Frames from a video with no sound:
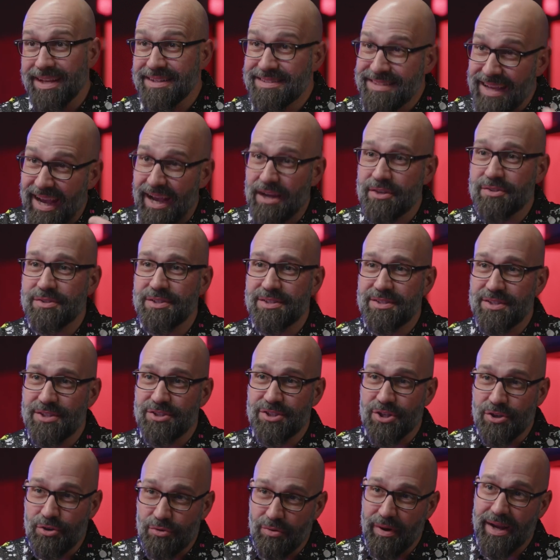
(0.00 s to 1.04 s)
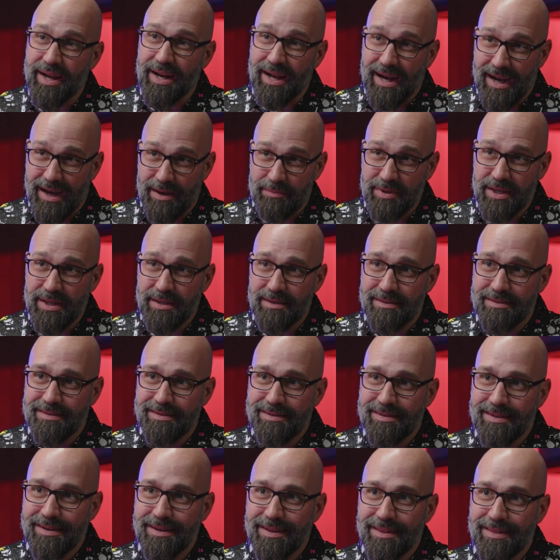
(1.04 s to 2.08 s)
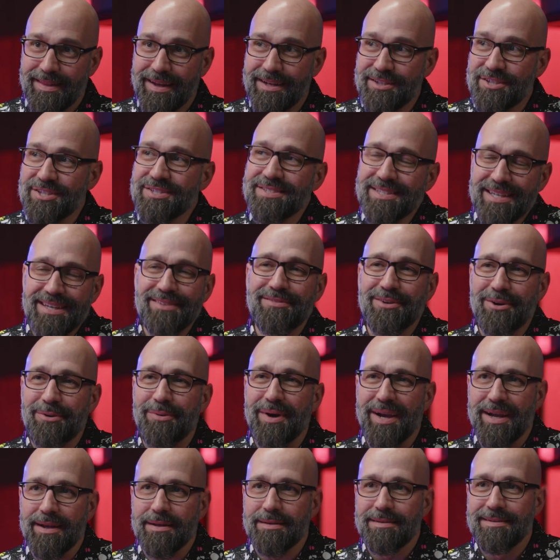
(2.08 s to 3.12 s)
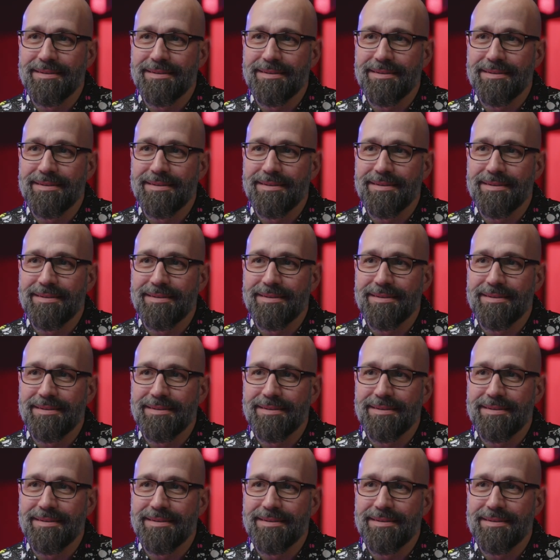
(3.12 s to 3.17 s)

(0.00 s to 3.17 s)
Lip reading: it's actually such a great hobby that just give it away.